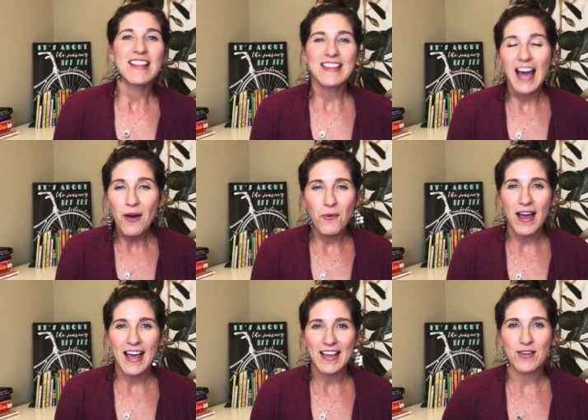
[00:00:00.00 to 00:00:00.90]
That
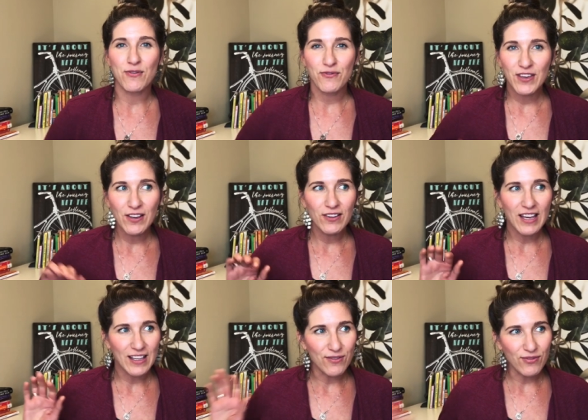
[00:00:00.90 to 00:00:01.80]
way, you feel
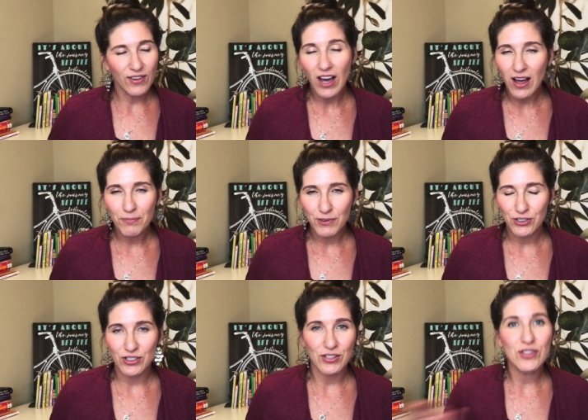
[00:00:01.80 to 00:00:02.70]
like you've
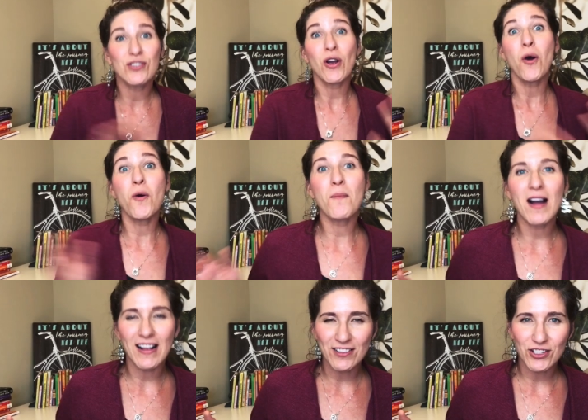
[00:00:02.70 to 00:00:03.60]
accomplished so
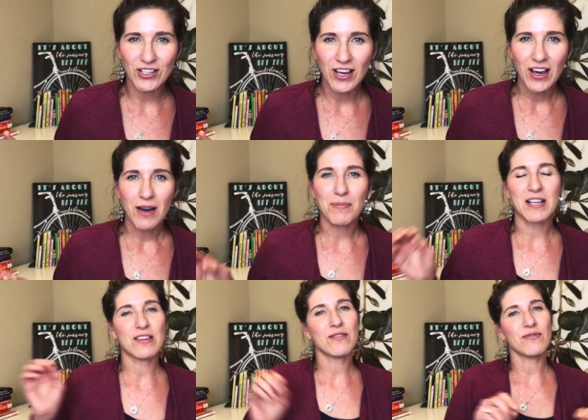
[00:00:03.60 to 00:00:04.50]
much,
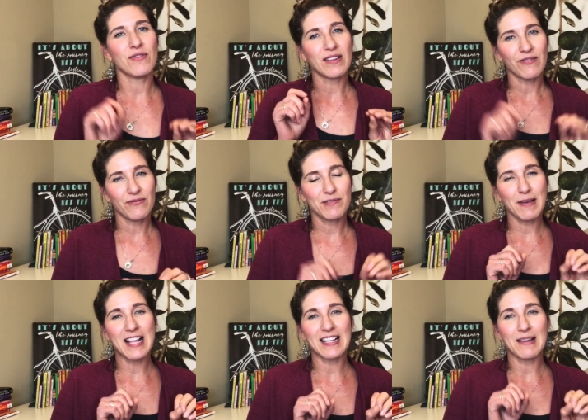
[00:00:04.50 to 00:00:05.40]
but you've
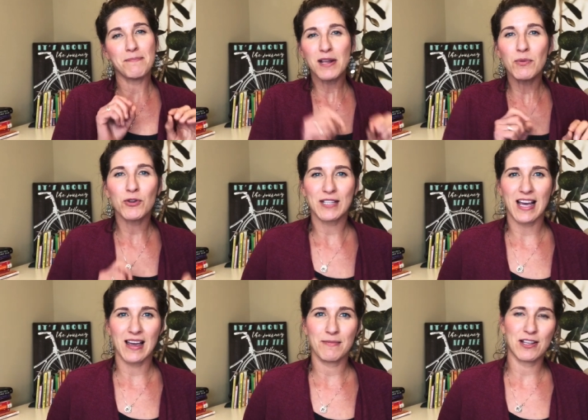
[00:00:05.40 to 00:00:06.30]
spent minimal
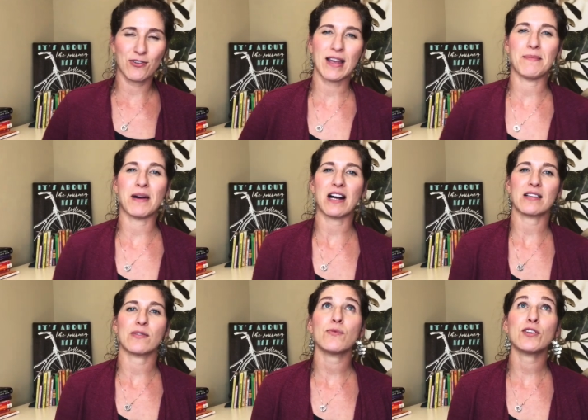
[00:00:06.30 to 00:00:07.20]
time in your
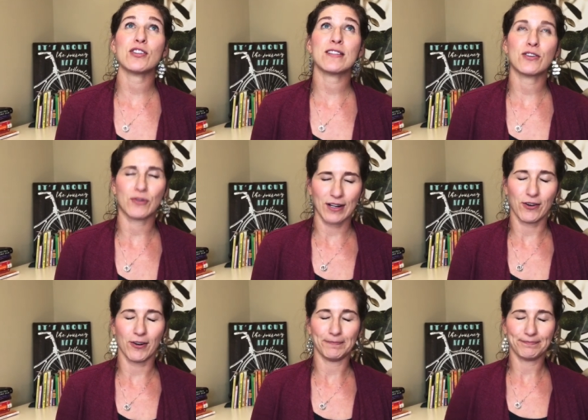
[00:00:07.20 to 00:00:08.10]
inbox, which is
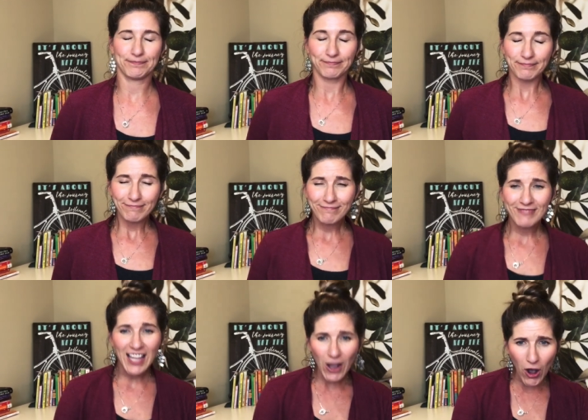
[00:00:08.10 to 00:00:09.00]
critical.
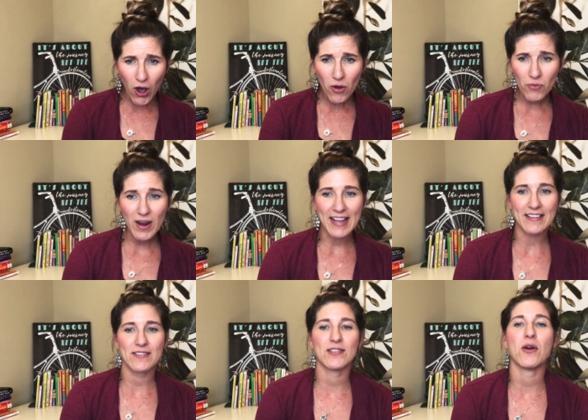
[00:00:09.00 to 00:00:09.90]
All
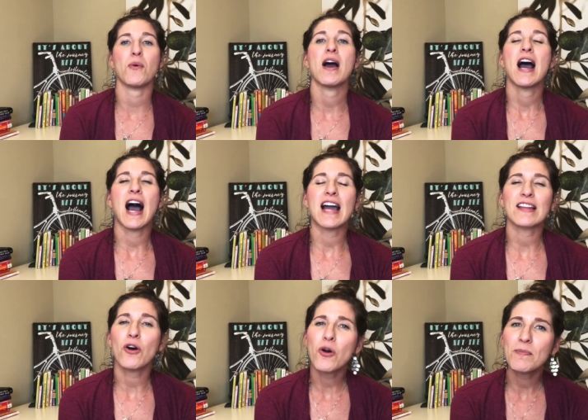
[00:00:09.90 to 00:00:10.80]
right, so I
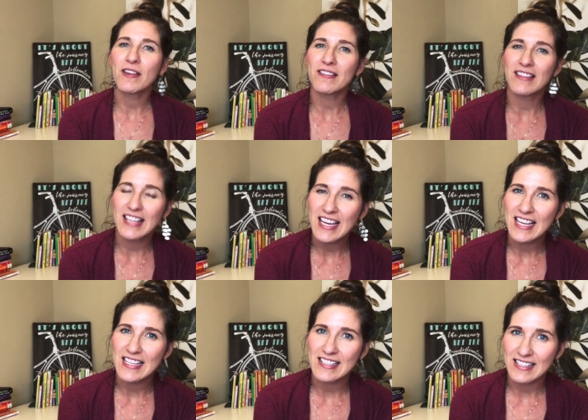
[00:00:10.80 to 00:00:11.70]
hope that
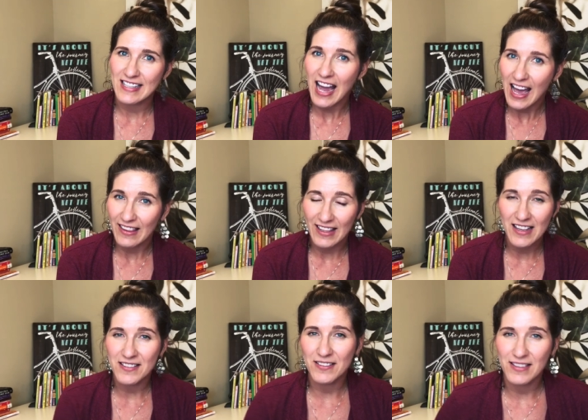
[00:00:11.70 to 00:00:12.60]
these
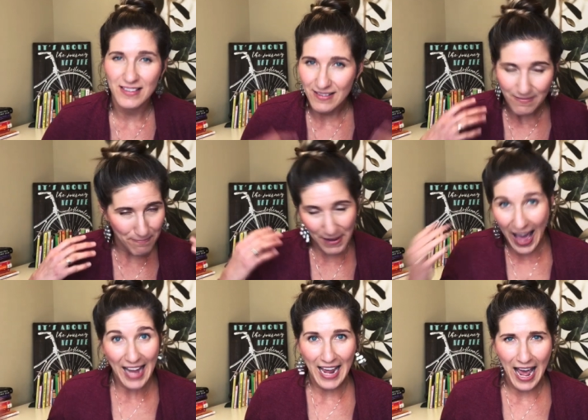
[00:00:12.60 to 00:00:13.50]
these
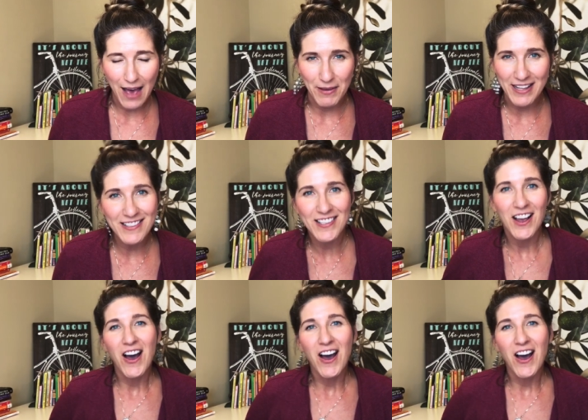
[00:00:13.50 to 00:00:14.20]
bad habits